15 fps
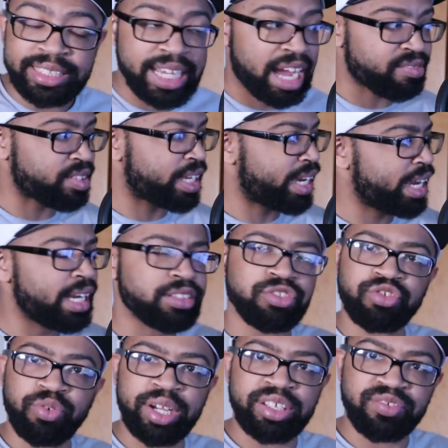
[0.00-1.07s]
have the hands
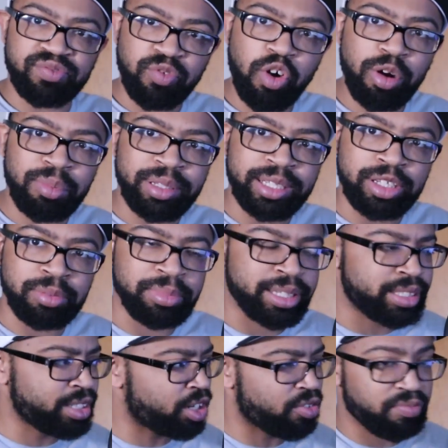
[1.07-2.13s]
transform a little
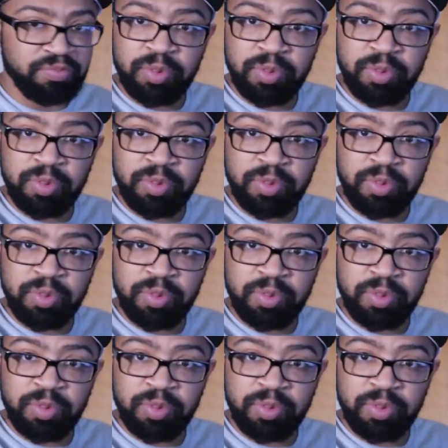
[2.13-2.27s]
bit, you know,